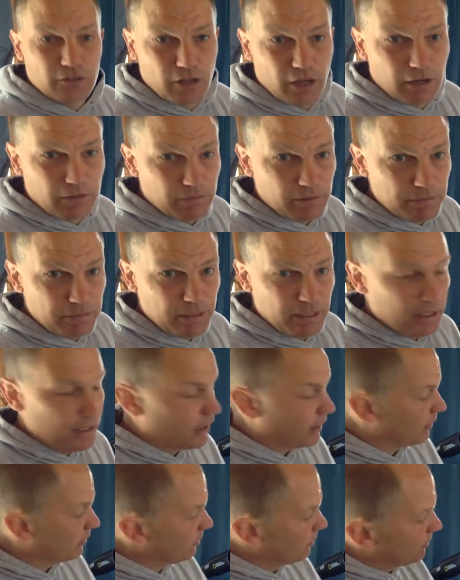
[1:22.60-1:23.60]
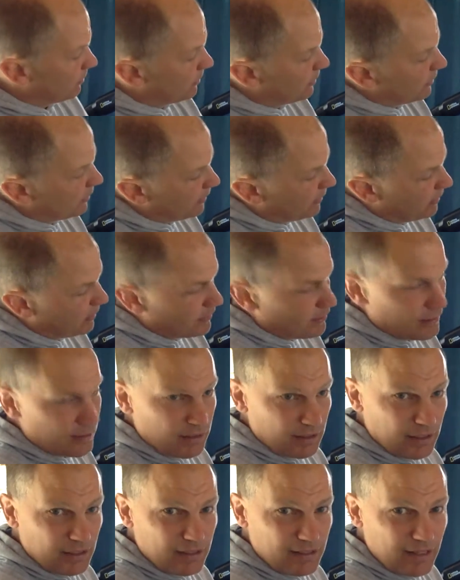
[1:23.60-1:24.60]
non-repeating.
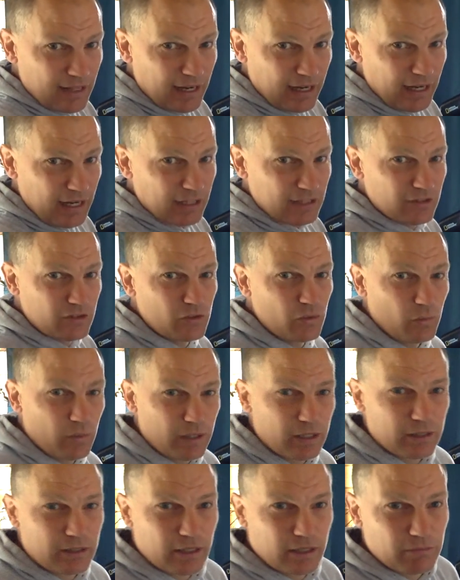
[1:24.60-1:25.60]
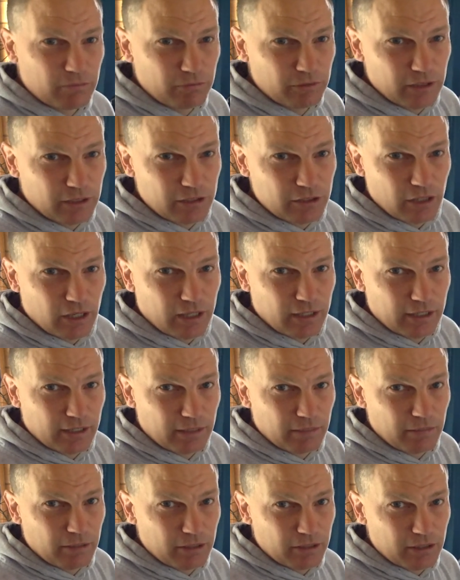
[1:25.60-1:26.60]
It's that x squared that I'm really talking
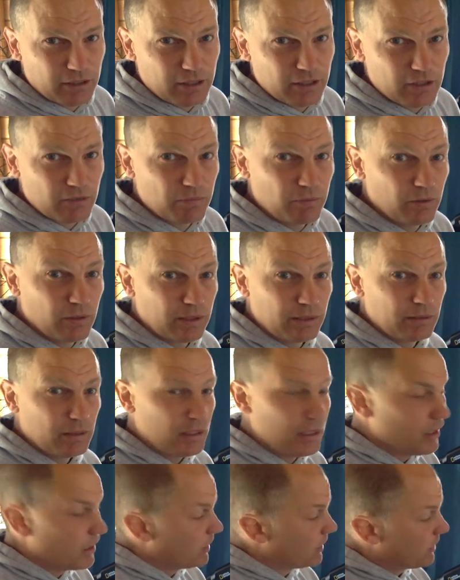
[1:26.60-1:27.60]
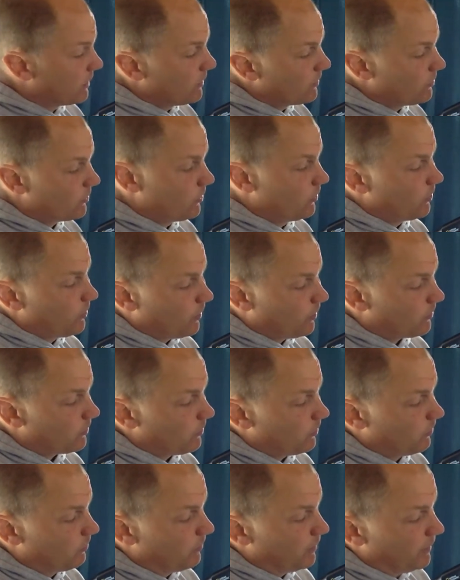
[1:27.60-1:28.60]
about at this point. This could
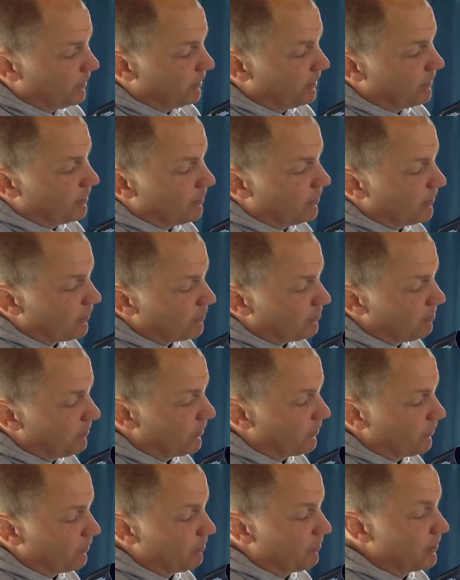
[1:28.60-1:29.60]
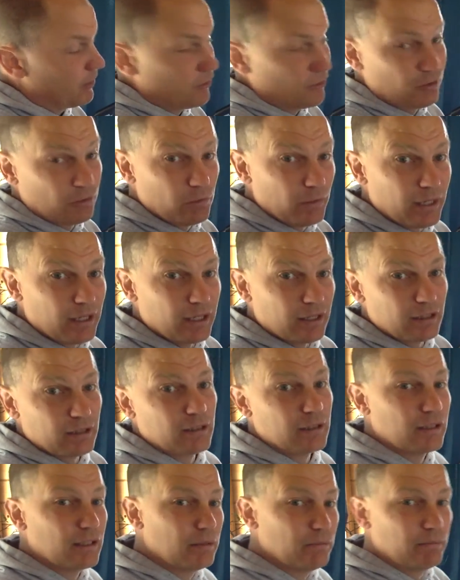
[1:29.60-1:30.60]
also be, x plus 3 squared,
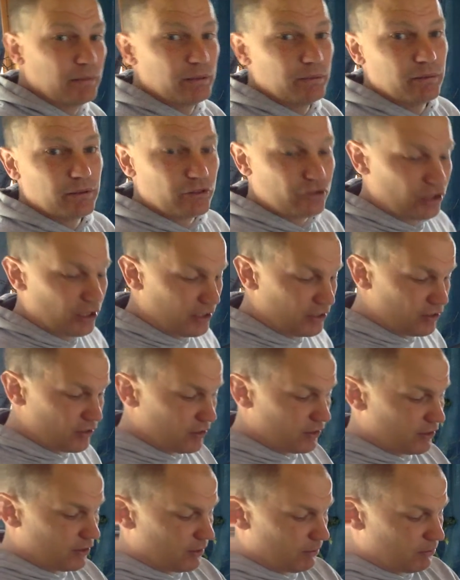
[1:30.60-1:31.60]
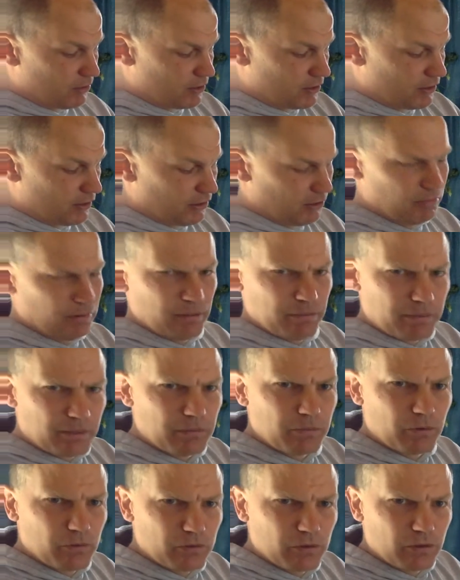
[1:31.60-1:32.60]
and then we would change things up just a little bit. But
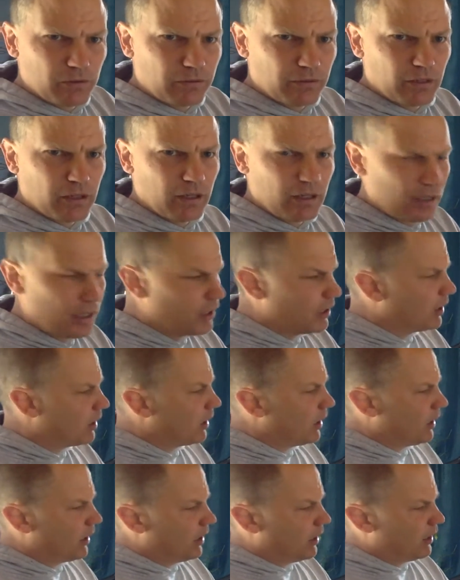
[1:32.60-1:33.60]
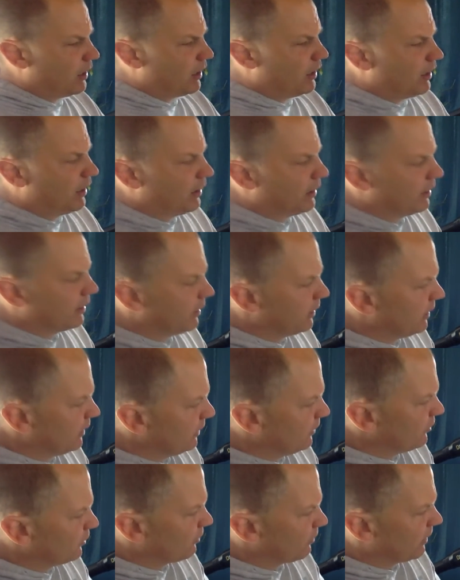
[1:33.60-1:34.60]
I'm going over an
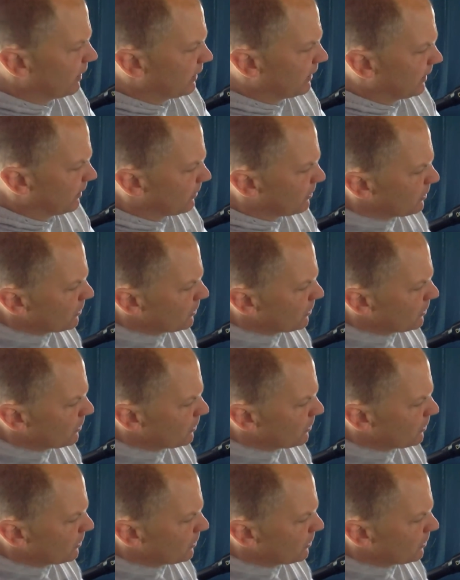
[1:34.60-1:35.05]
easier idea.